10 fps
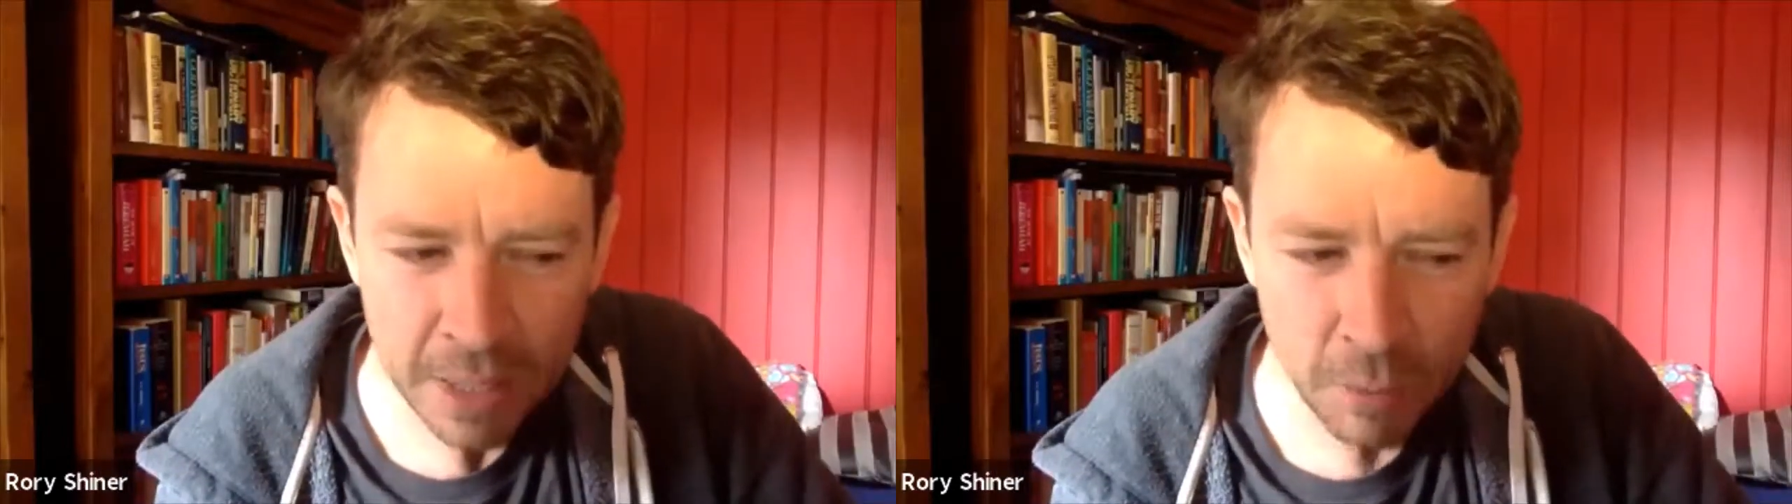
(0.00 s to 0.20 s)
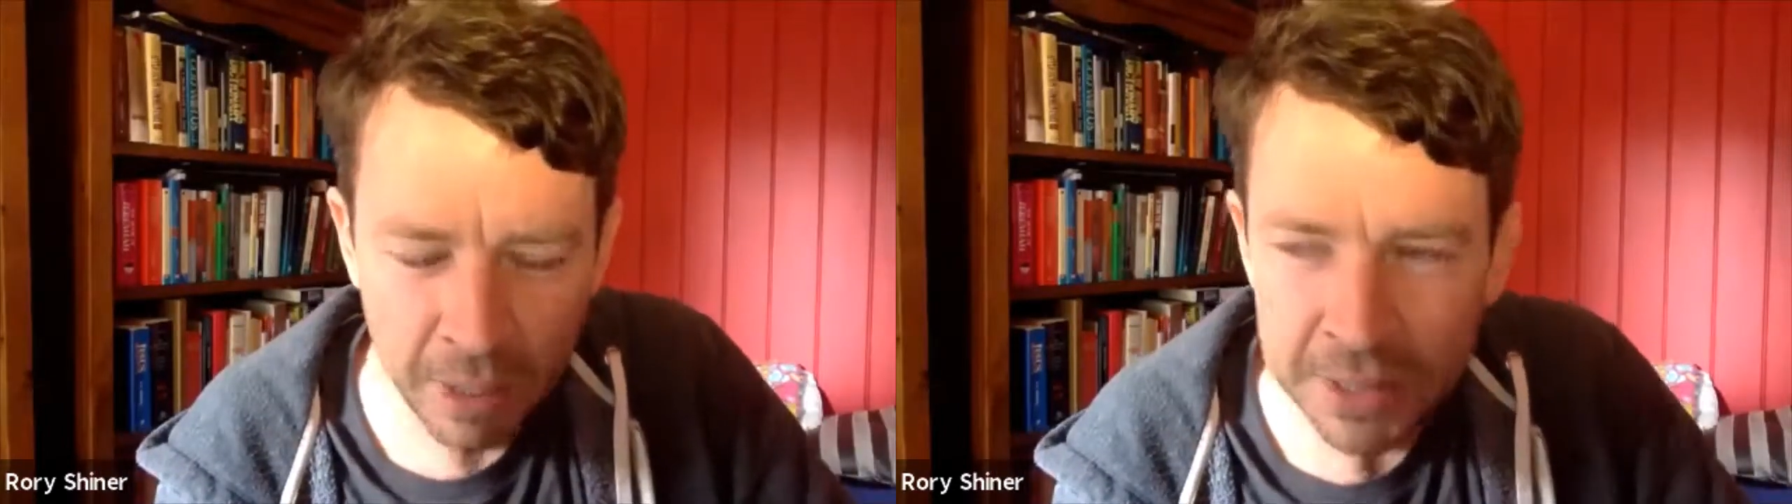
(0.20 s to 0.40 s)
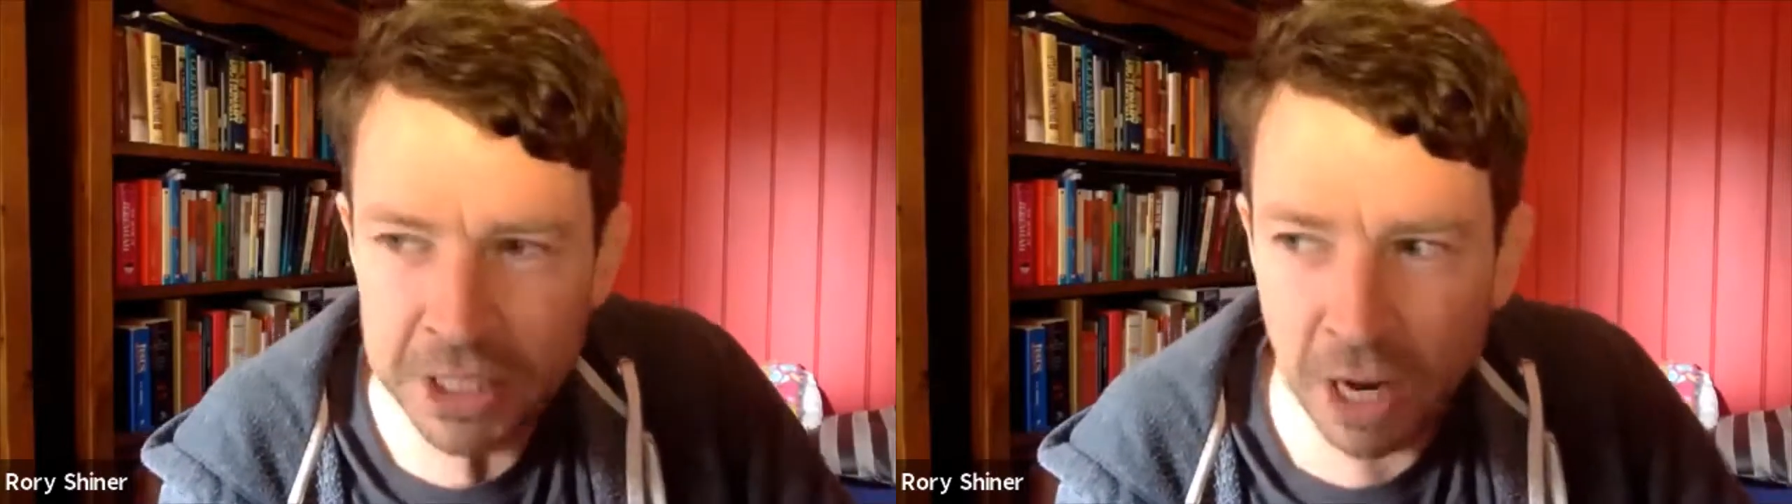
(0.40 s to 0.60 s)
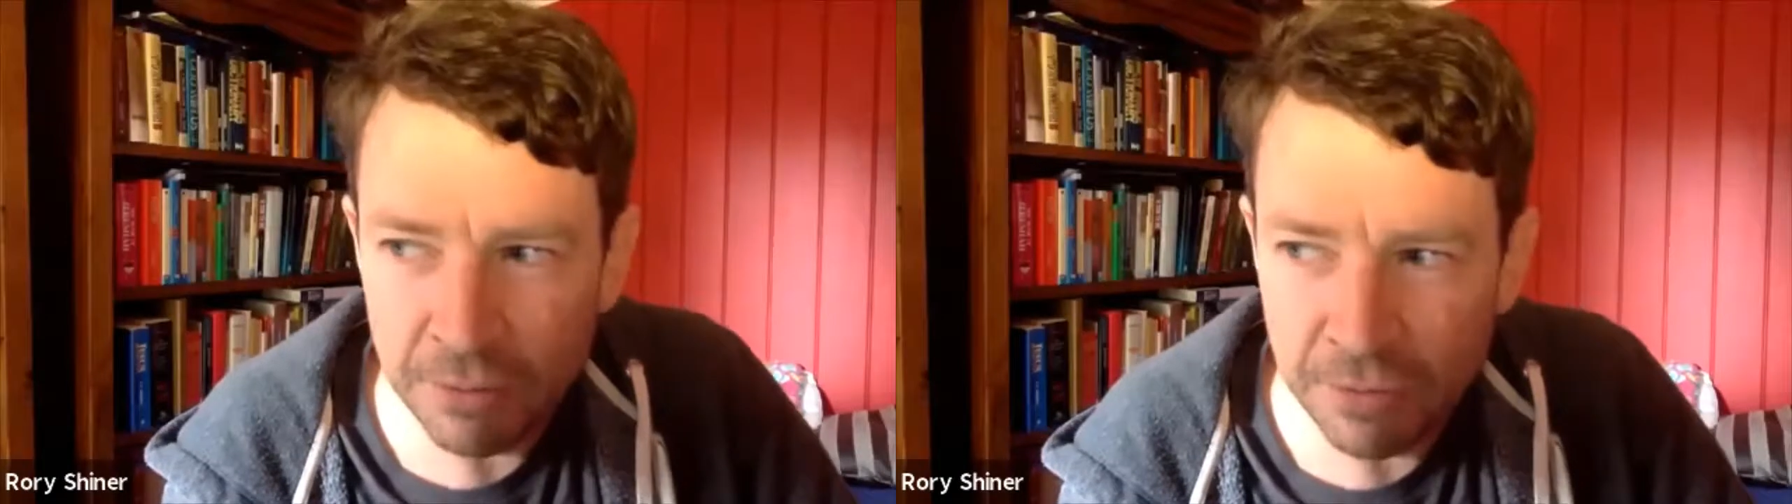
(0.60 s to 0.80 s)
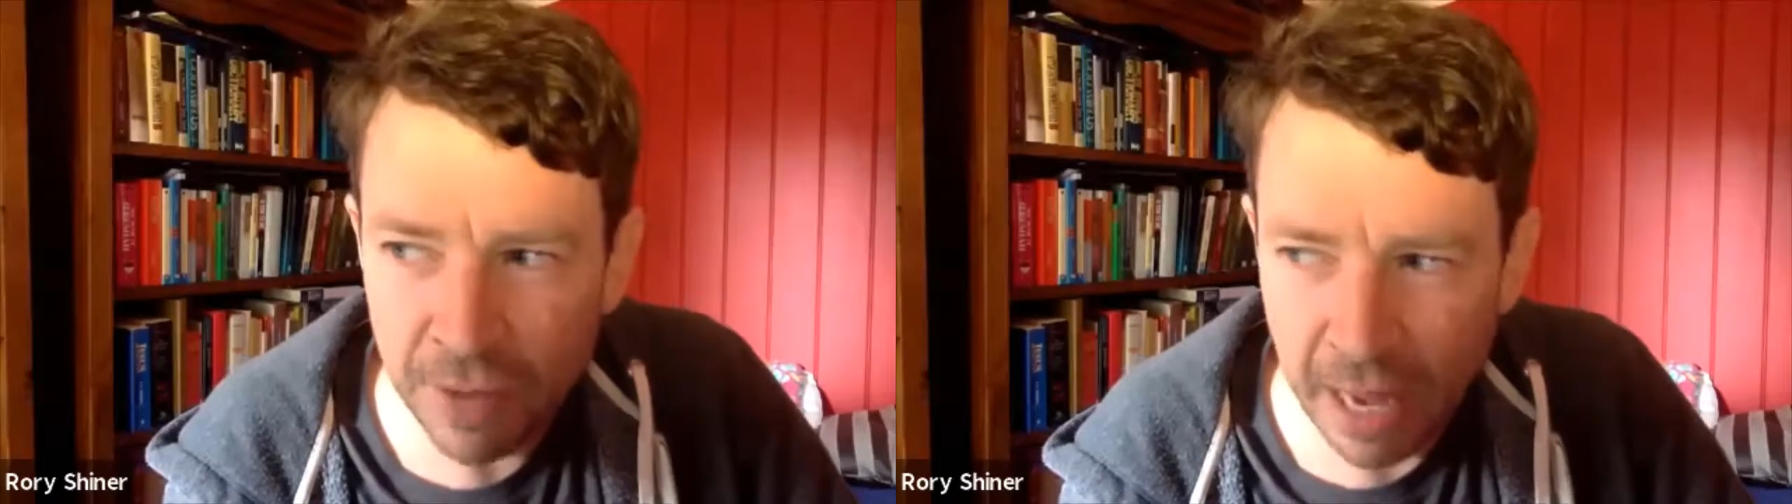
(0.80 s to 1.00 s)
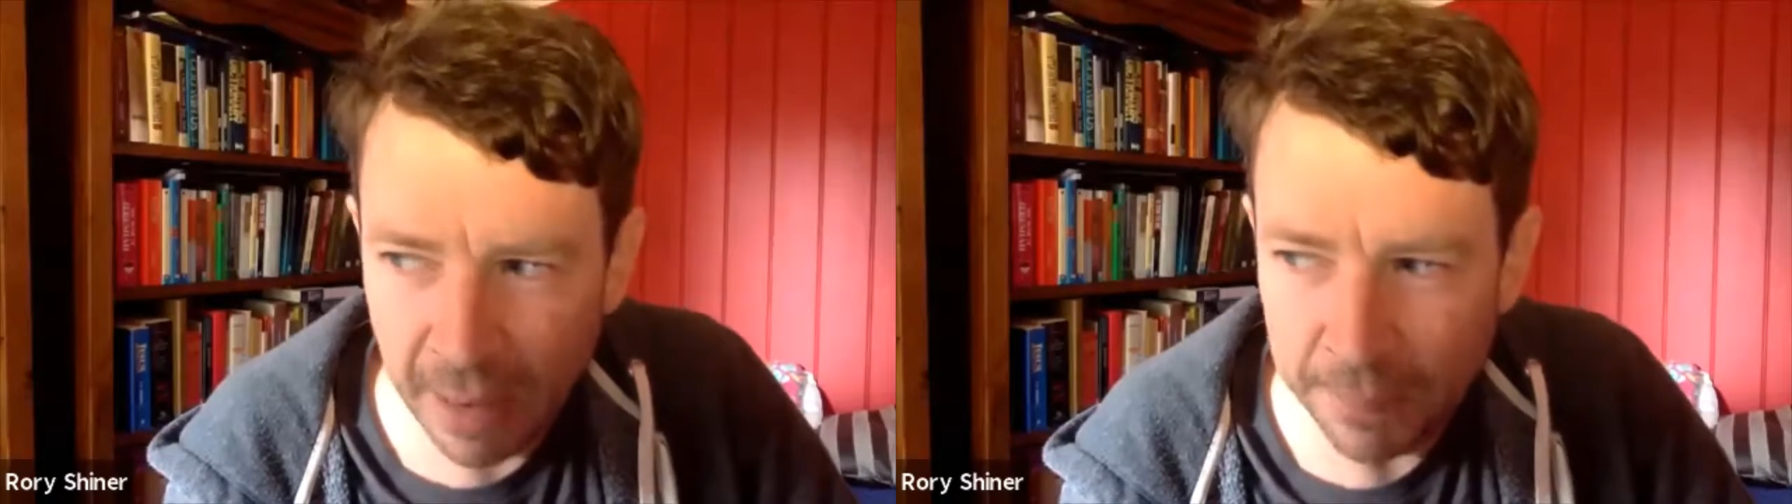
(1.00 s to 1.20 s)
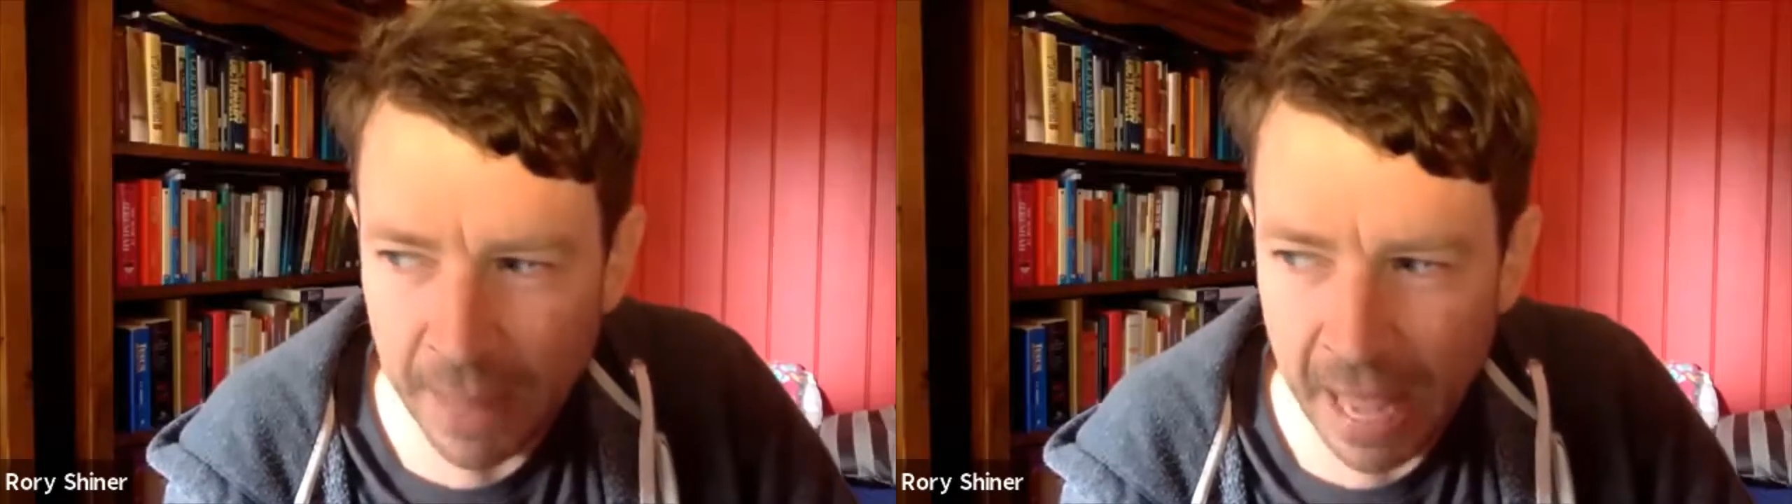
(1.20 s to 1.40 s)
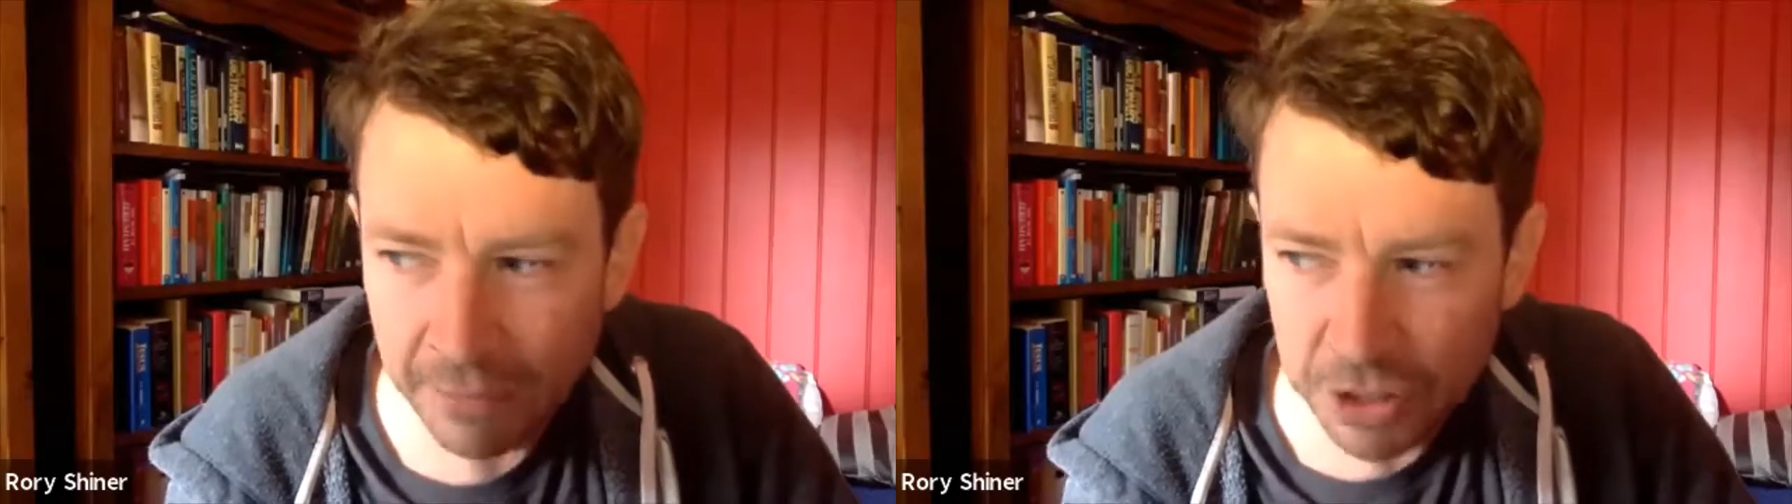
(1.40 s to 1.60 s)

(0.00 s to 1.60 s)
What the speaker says: things I've have